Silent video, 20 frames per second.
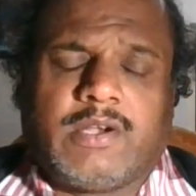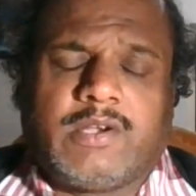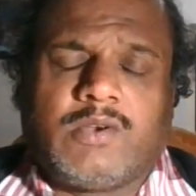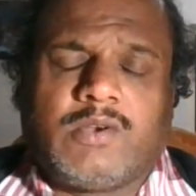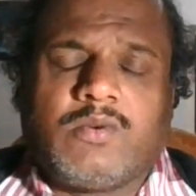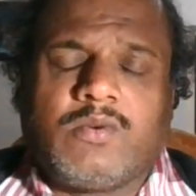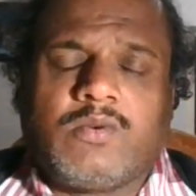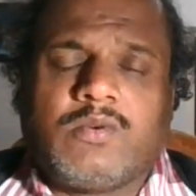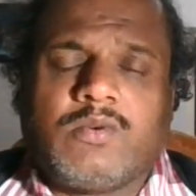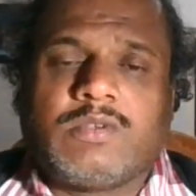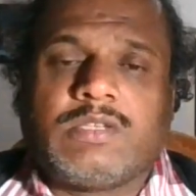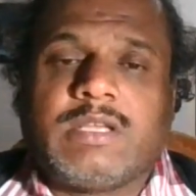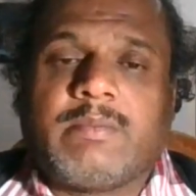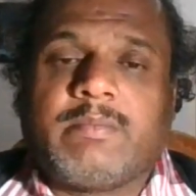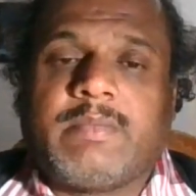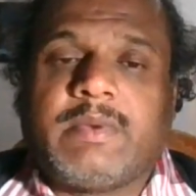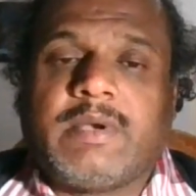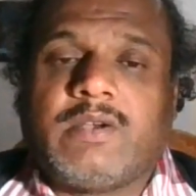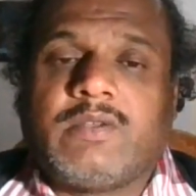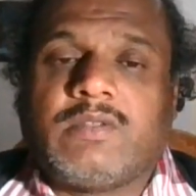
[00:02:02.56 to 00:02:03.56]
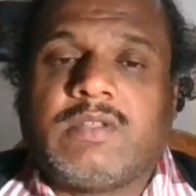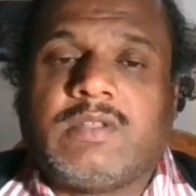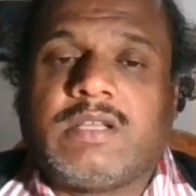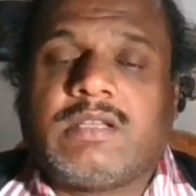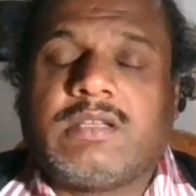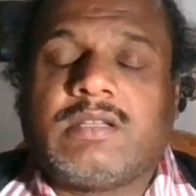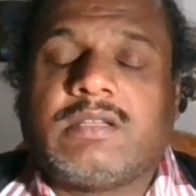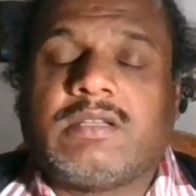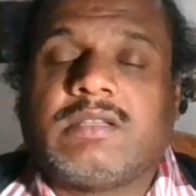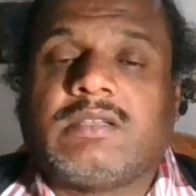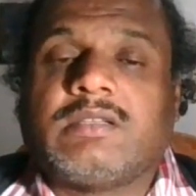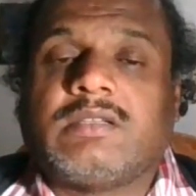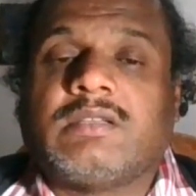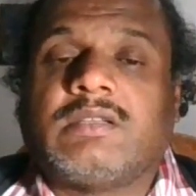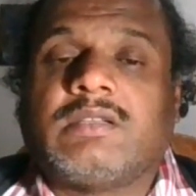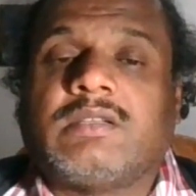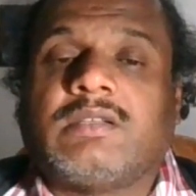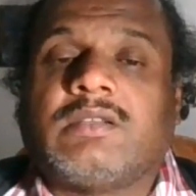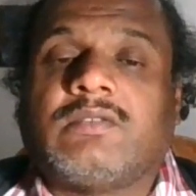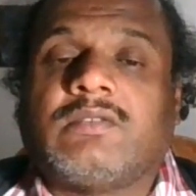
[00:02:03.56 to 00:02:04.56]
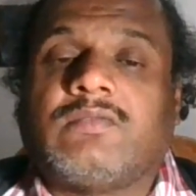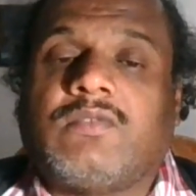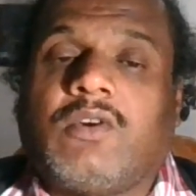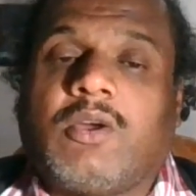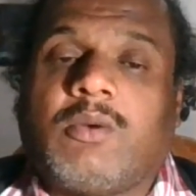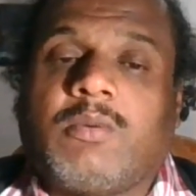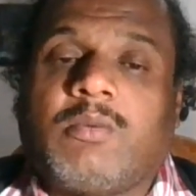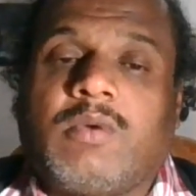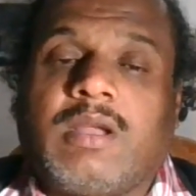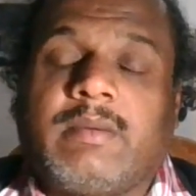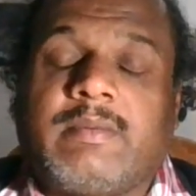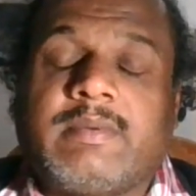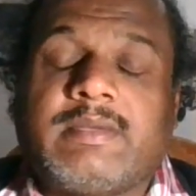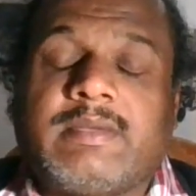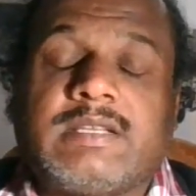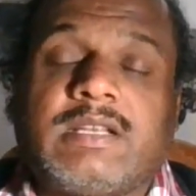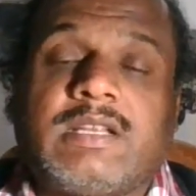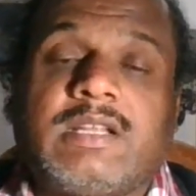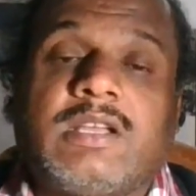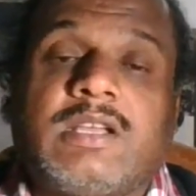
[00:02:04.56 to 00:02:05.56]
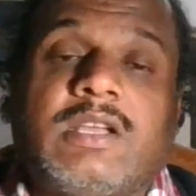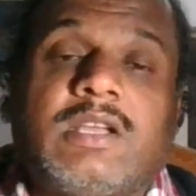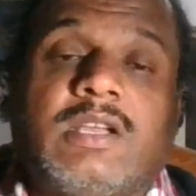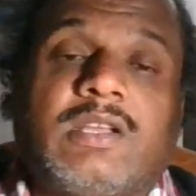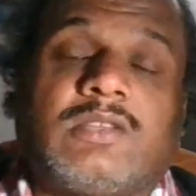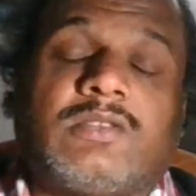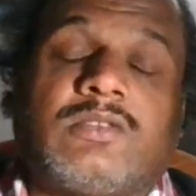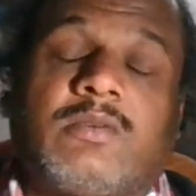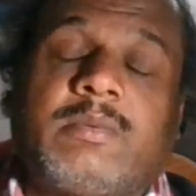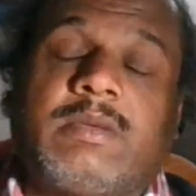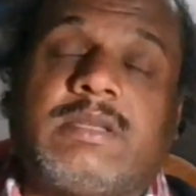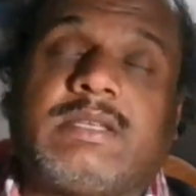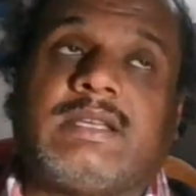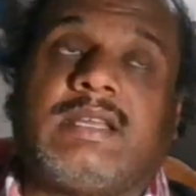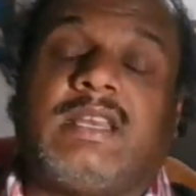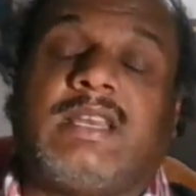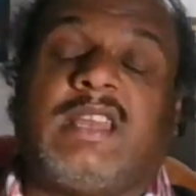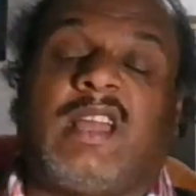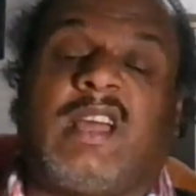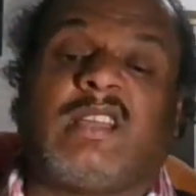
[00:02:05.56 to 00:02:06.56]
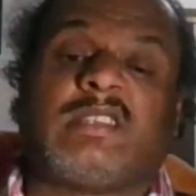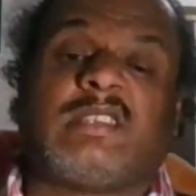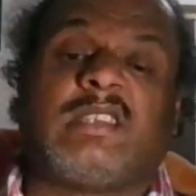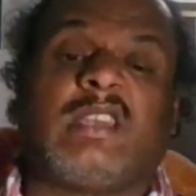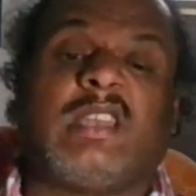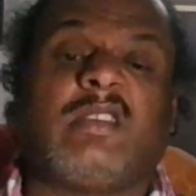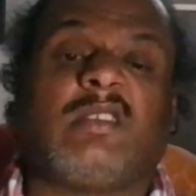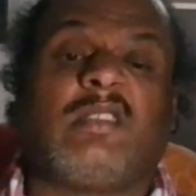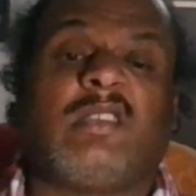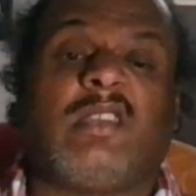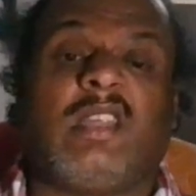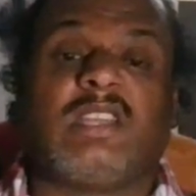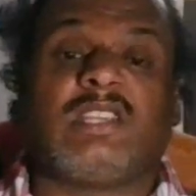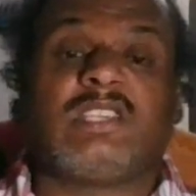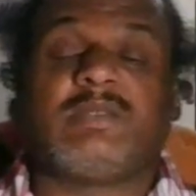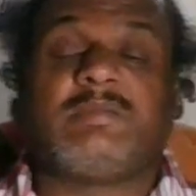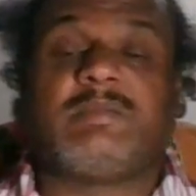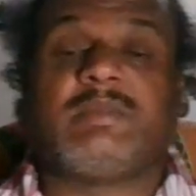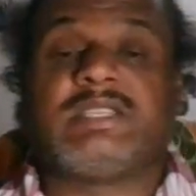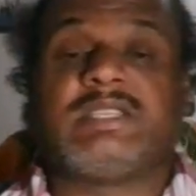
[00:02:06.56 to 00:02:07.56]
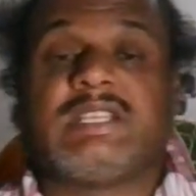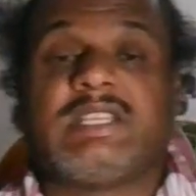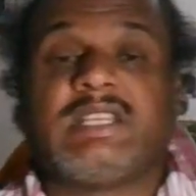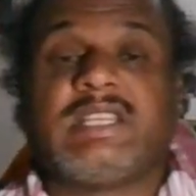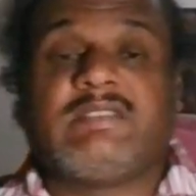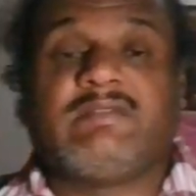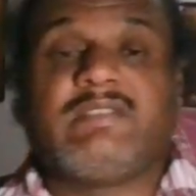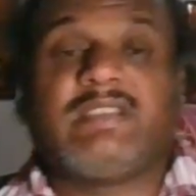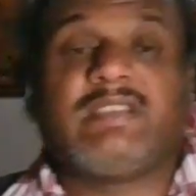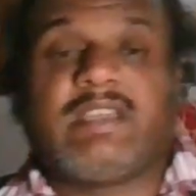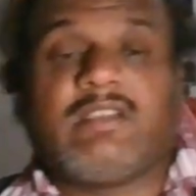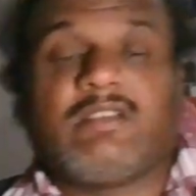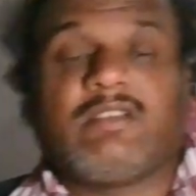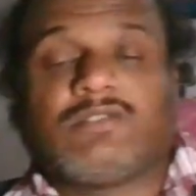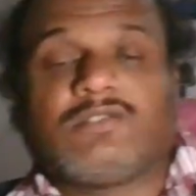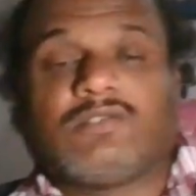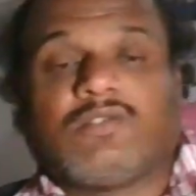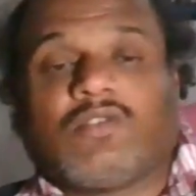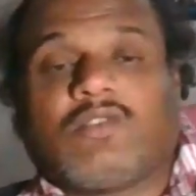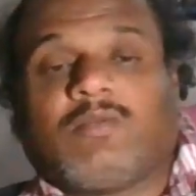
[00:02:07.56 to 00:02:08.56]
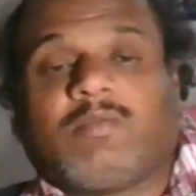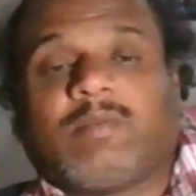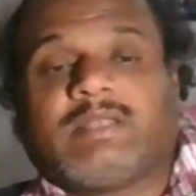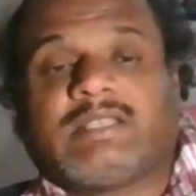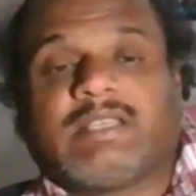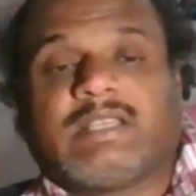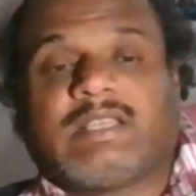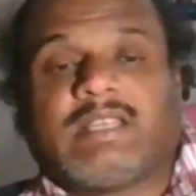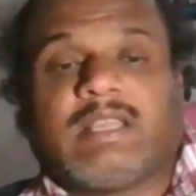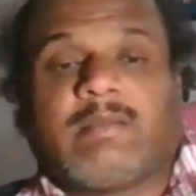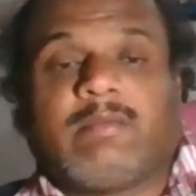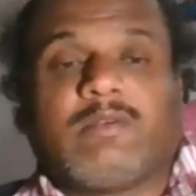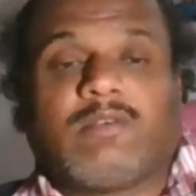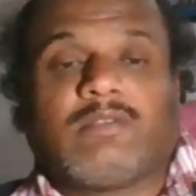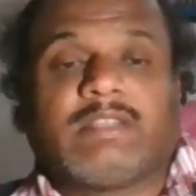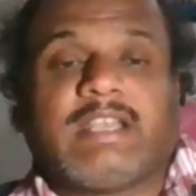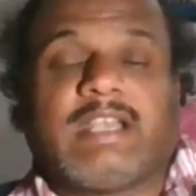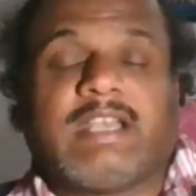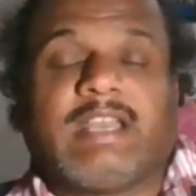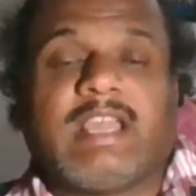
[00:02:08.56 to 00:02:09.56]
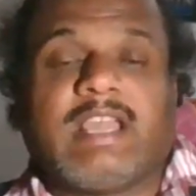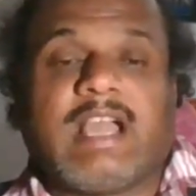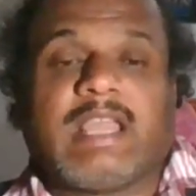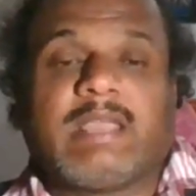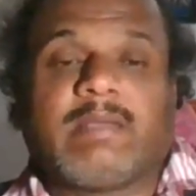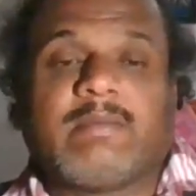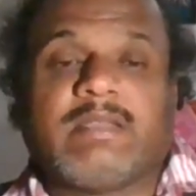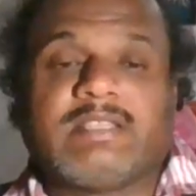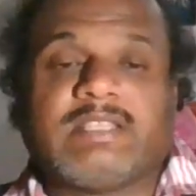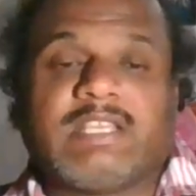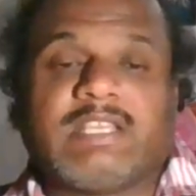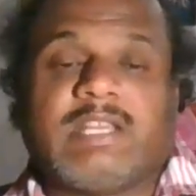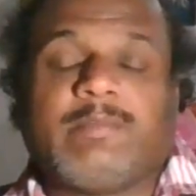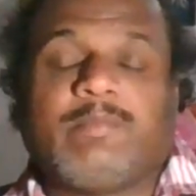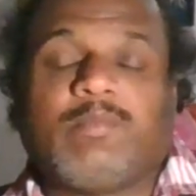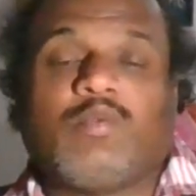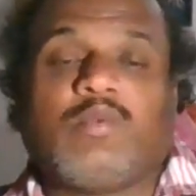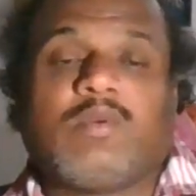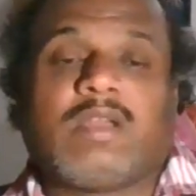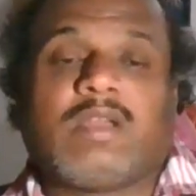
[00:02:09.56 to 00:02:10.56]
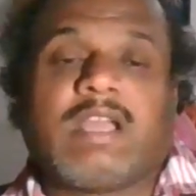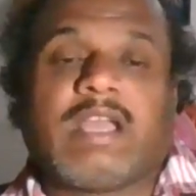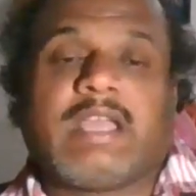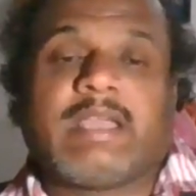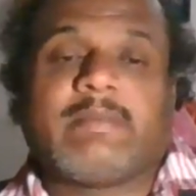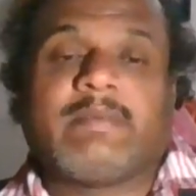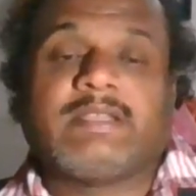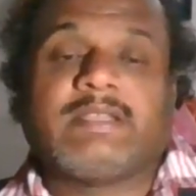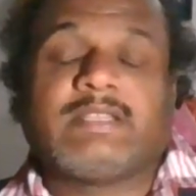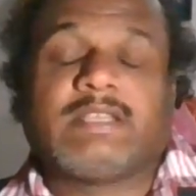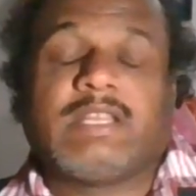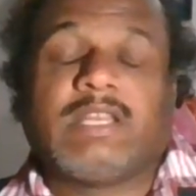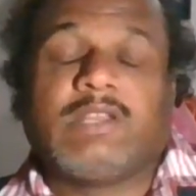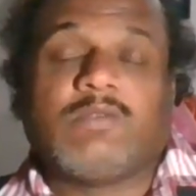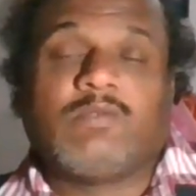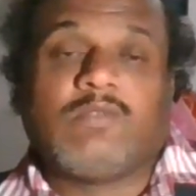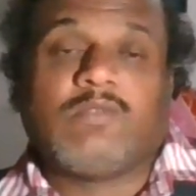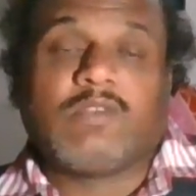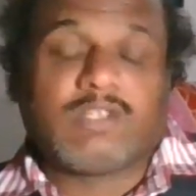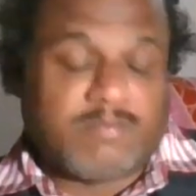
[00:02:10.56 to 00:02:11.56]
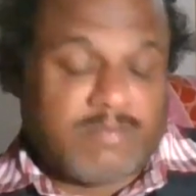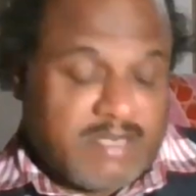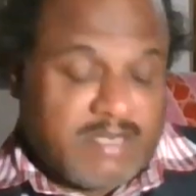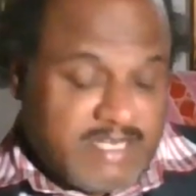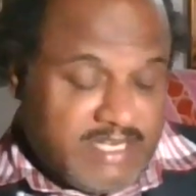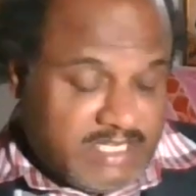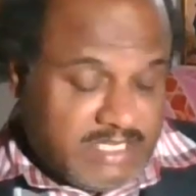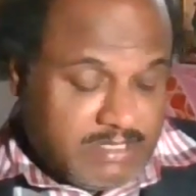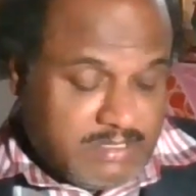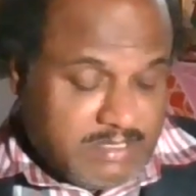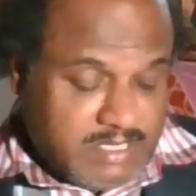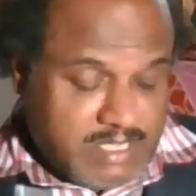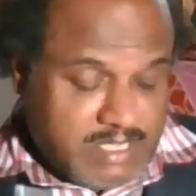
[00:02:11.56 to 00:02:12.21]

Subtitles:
to jump into the formula basically. So basically last basically we have saw basically about that guy, basically poor guy basically, who was punished